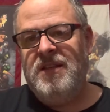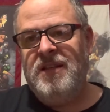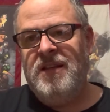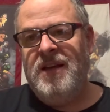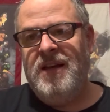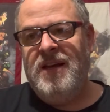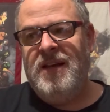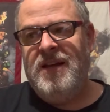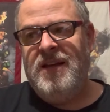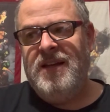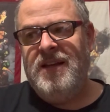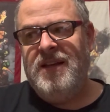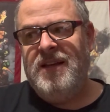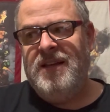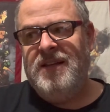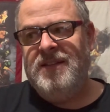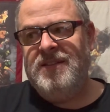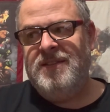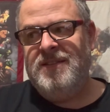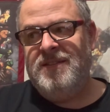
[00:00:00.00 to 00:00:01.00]

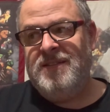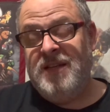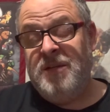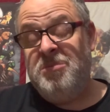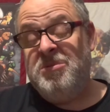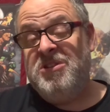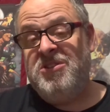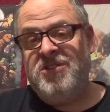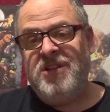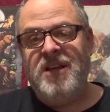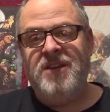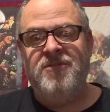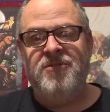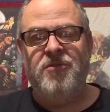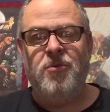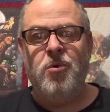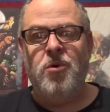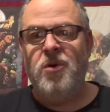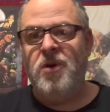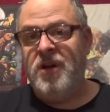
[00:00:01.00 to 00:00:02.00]
can be said
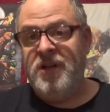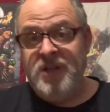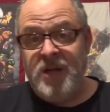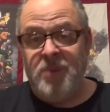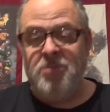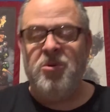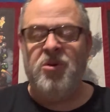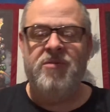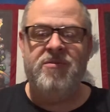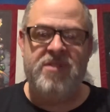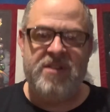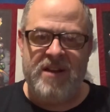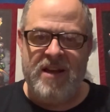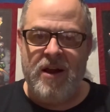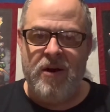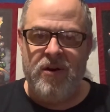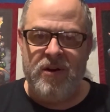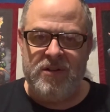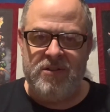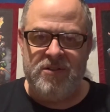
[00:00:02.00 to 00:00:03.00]
for a number of the
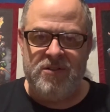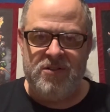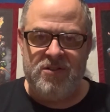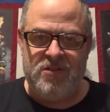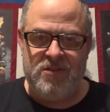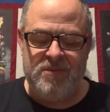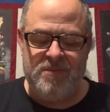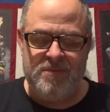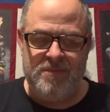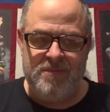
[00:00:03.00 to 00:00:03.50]
characters.